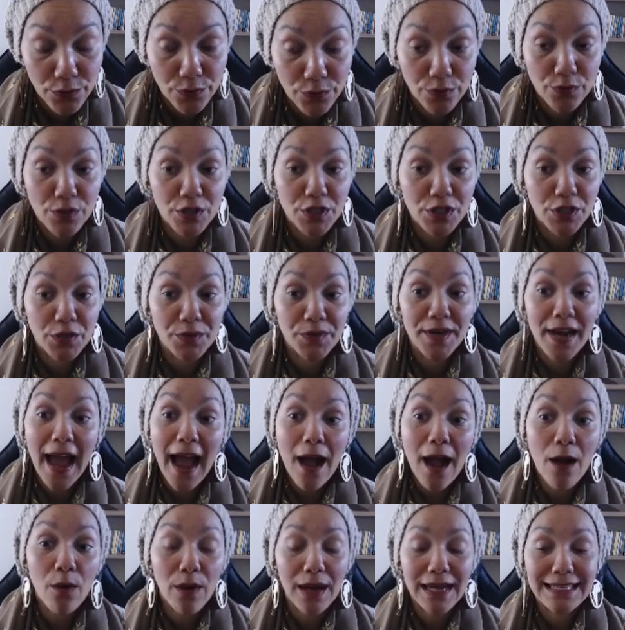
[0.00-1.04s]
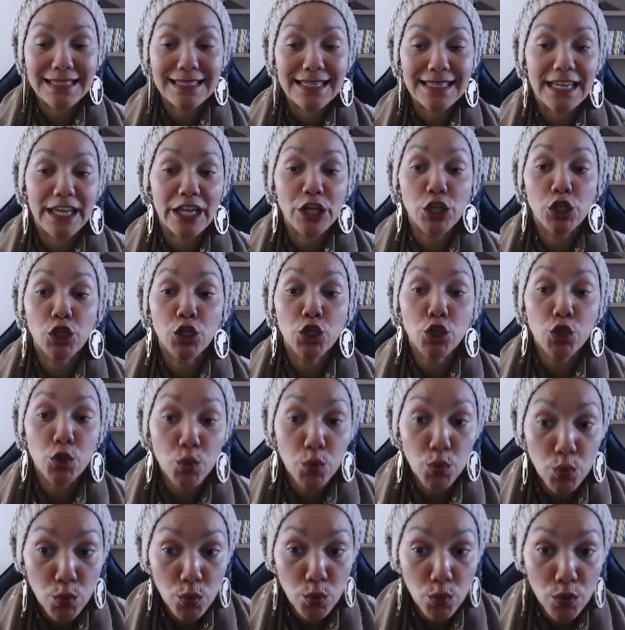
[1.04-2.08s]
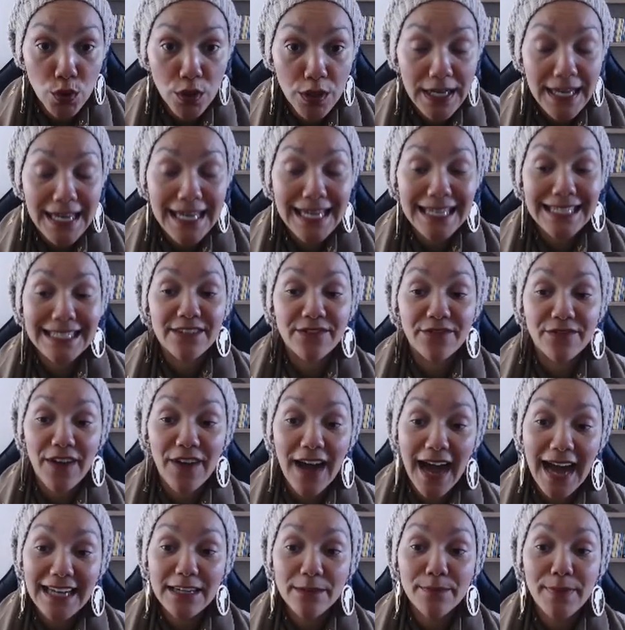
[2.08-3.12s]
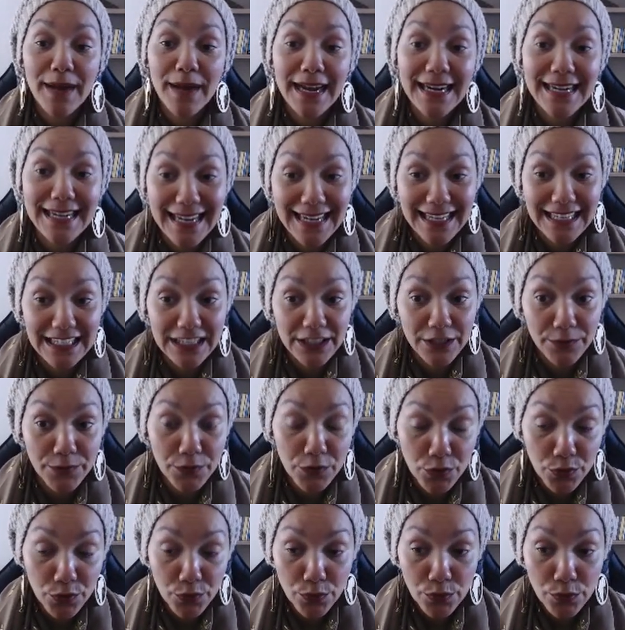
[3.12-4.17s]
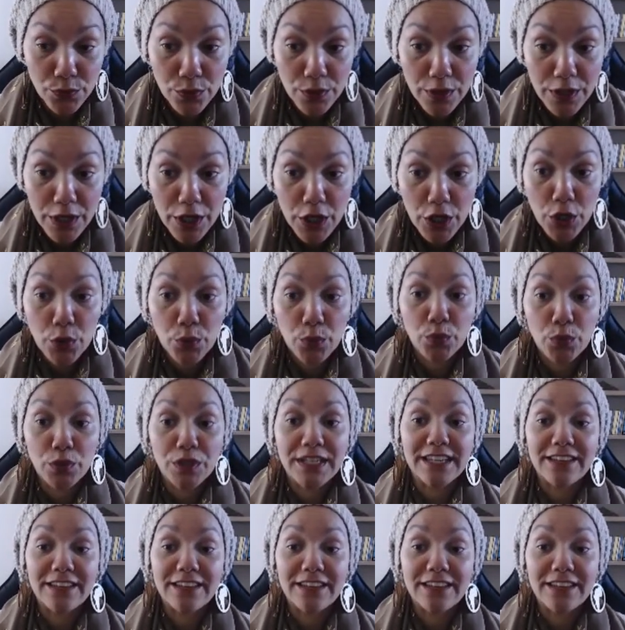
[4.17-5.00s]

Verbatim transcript: So now I say 2 divided by negative 2 would give